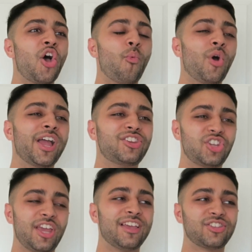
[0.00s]

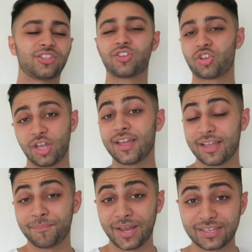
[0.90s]
which is,
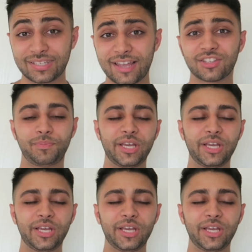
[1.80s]
it makes sense,